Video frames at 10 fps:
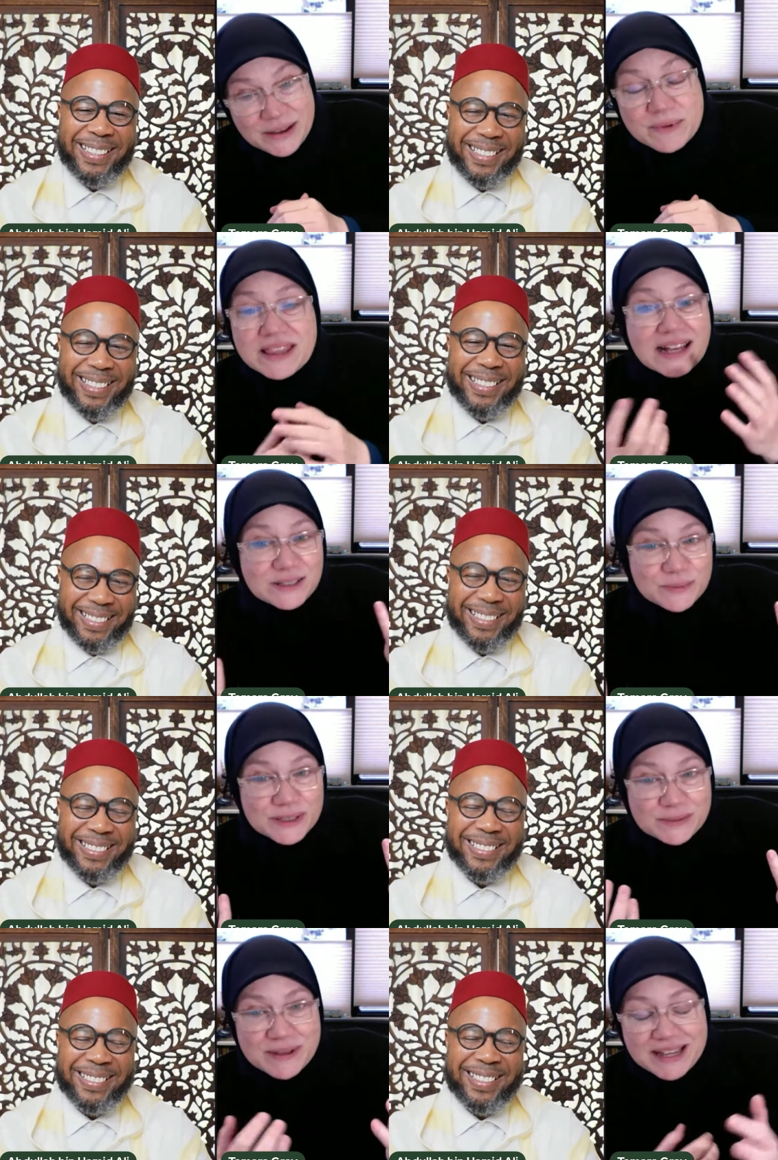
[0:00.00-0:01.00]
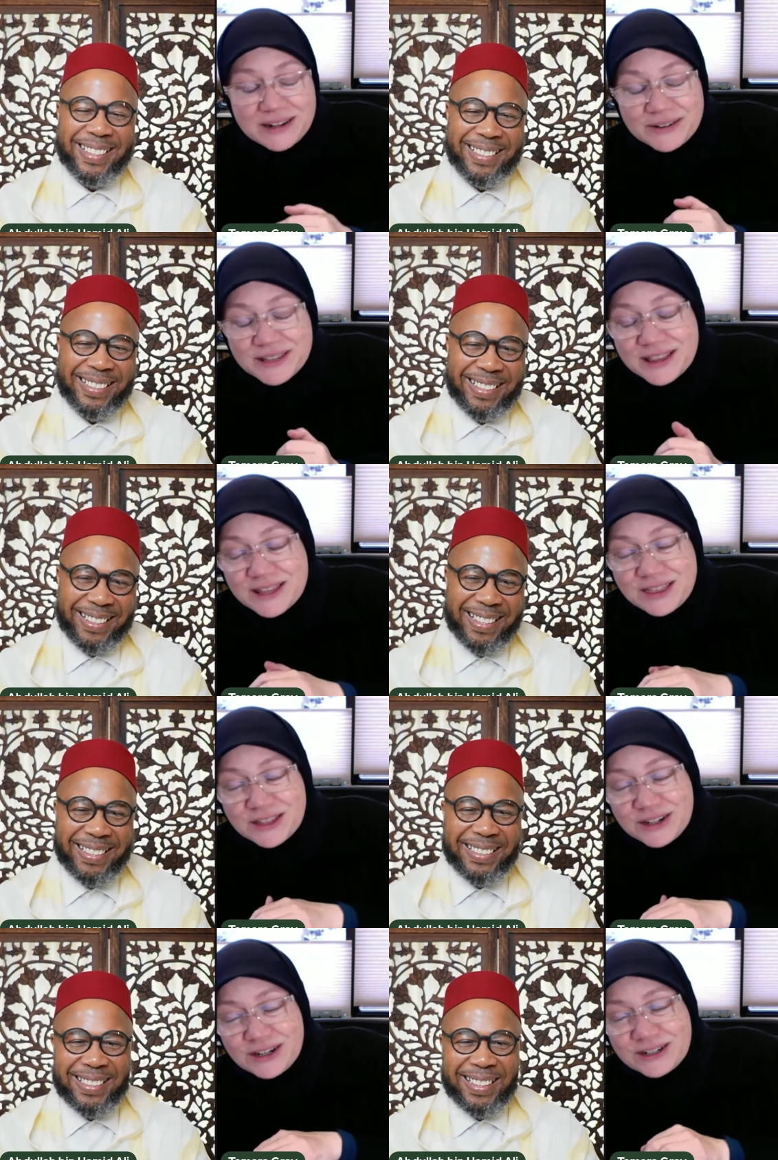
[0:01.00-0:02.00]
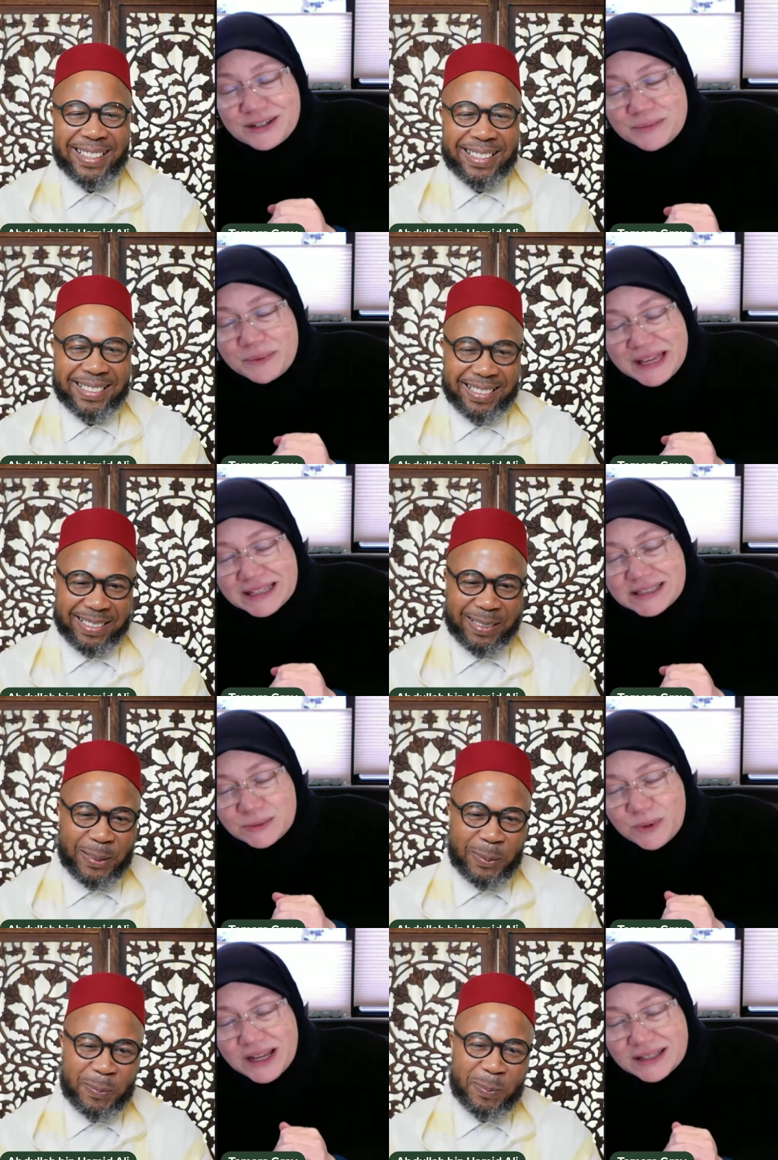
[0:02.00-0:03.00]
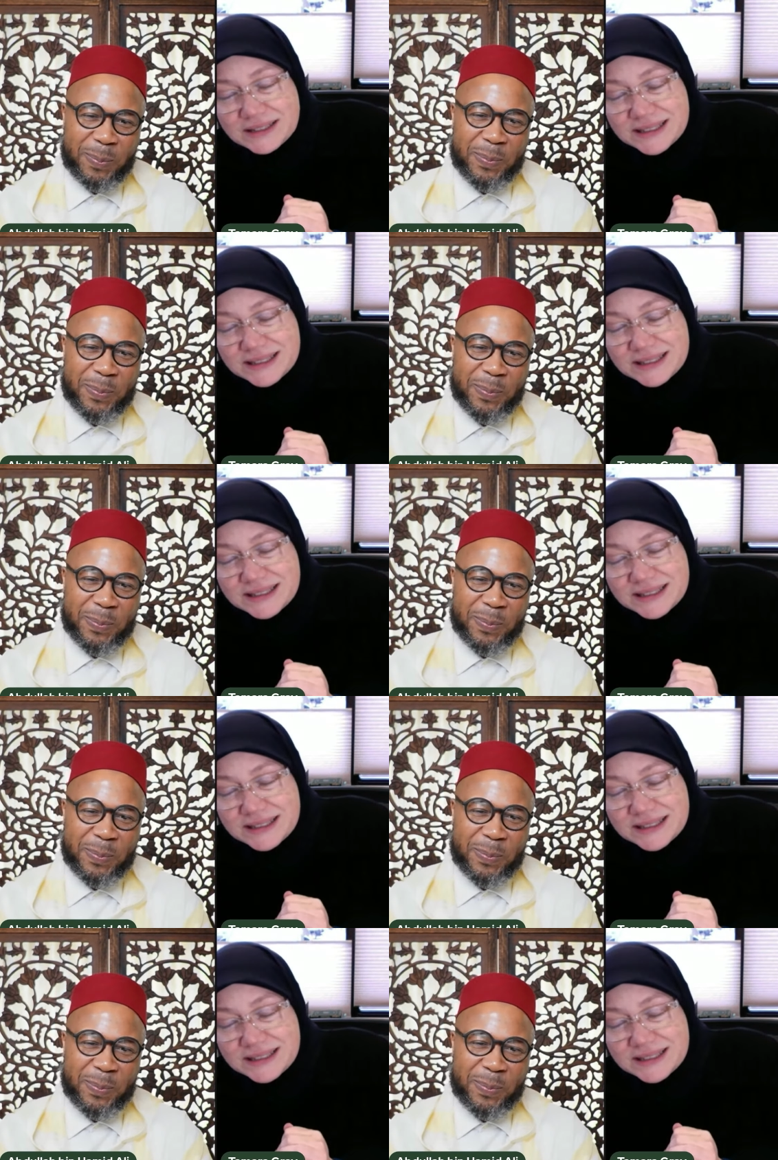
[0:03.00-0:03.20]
Speaker 1: I mean, that was my, you know, then the third piece was